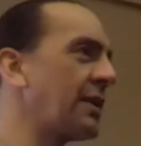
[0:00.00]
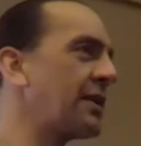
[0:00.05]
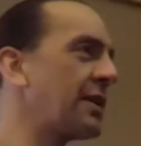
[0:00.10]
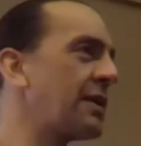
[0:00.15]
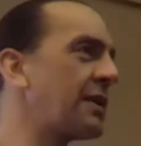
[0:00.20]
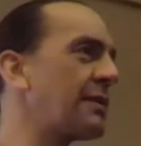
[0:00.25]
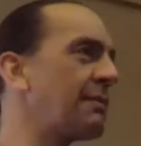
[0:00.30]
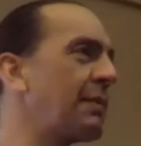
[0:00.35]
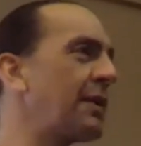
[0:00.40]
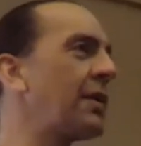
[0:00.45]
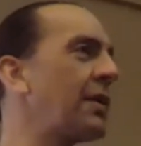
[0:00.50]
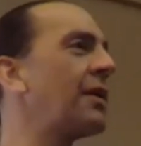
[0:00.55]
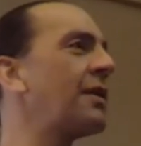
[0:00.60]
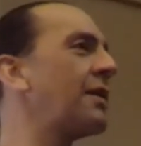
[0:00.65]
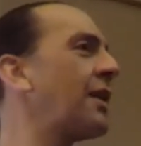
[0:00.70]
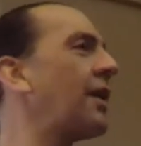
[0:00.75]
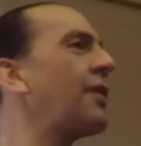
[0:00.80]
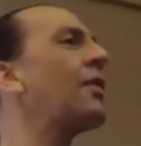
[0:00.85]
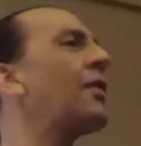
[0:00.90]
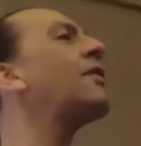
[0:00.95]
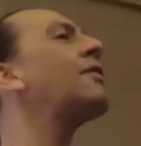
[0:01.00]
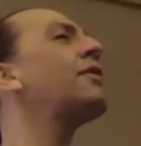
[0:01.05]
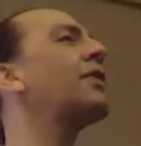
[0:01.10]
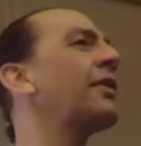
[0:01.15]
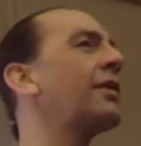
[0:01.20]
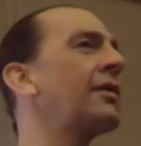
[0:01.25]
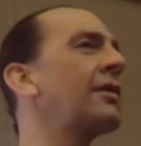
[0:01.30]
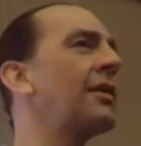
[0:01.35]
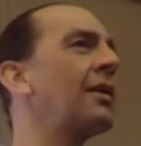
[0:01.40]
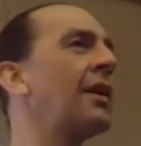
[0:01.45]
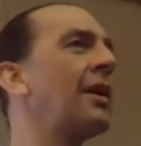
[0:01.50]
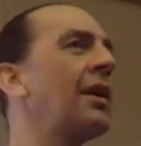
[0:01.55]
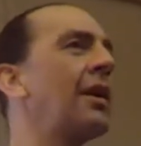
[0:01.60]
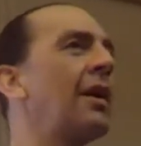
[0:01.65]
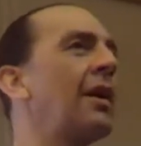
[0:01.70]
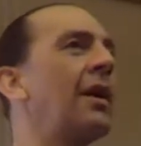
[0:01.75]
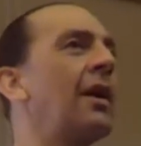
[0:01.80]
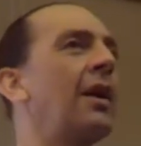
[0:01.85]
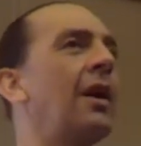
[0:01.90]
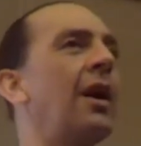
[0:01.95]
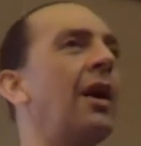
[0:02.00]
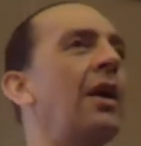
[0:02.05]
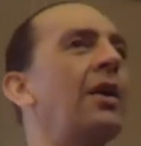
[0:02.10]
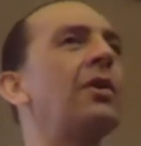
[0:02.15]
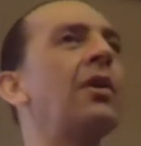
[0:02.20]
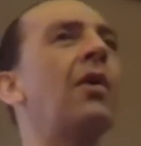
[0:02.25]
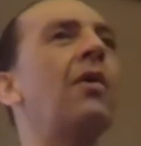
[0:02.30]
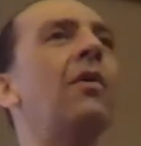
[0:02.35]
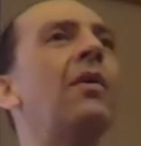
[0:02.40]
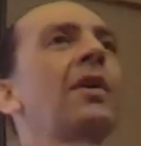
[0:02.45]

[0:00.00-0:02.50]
it's been done over. And no one